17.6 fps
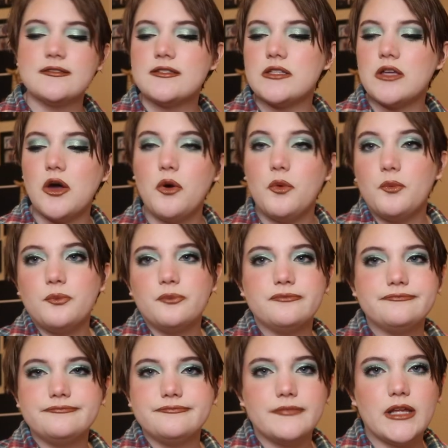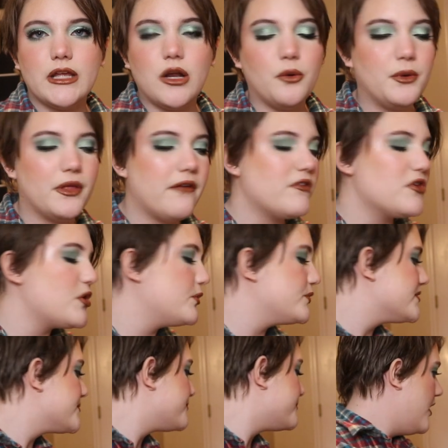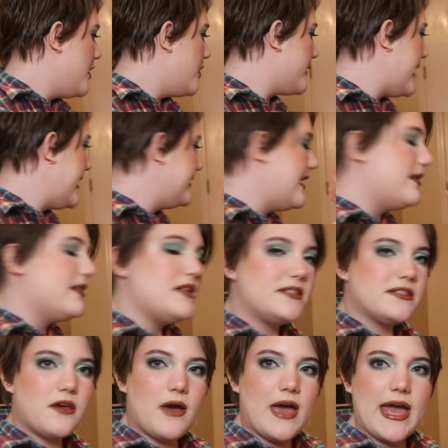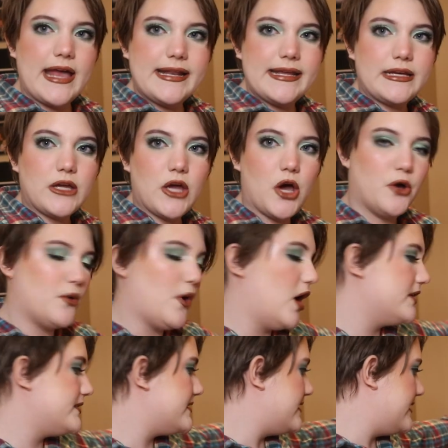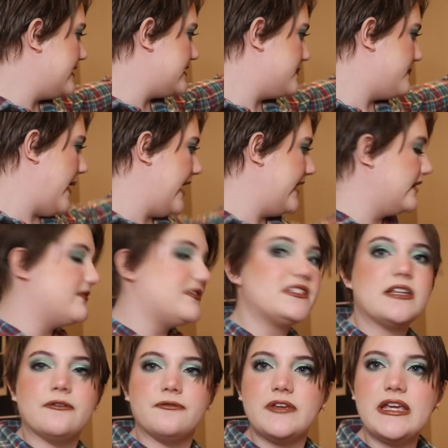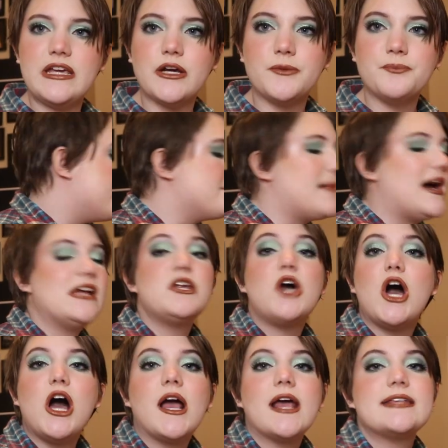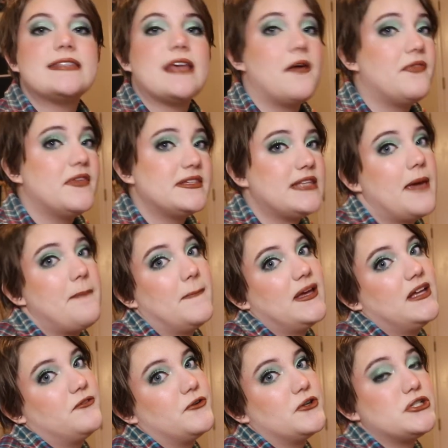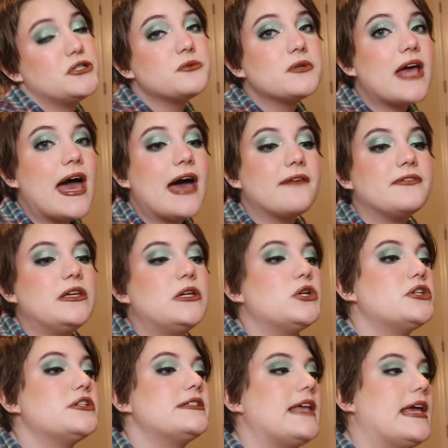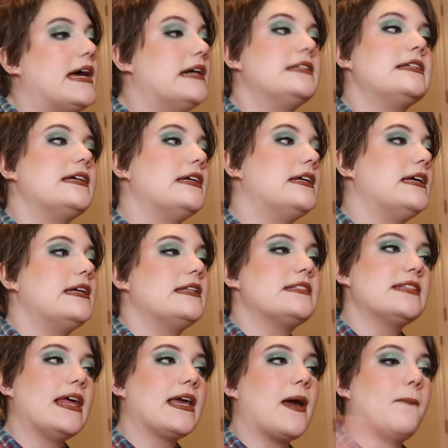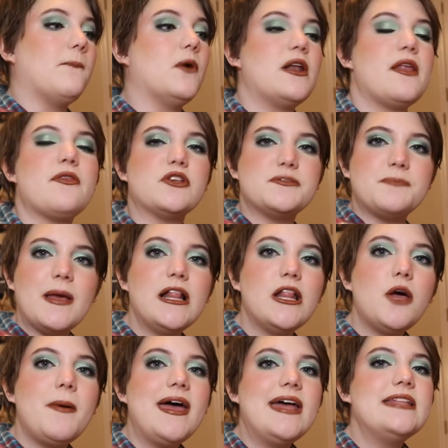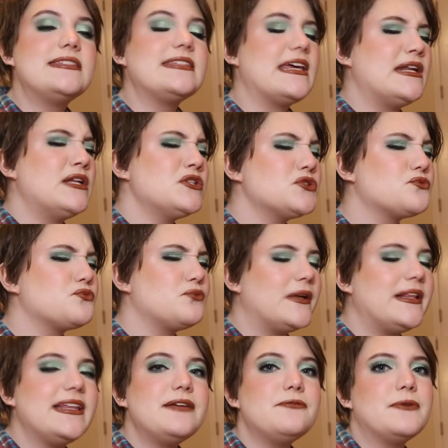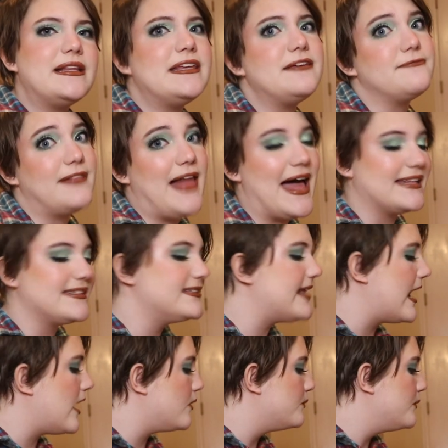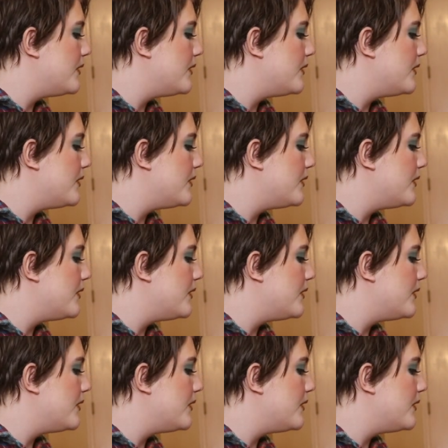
So, you know, we'll give her those. Okay, now let's go ahead and go onto this pile of stuff here. My dog has had the same bed for two and a half years and it's like a, one of those pillow beds and it's really, really flat now.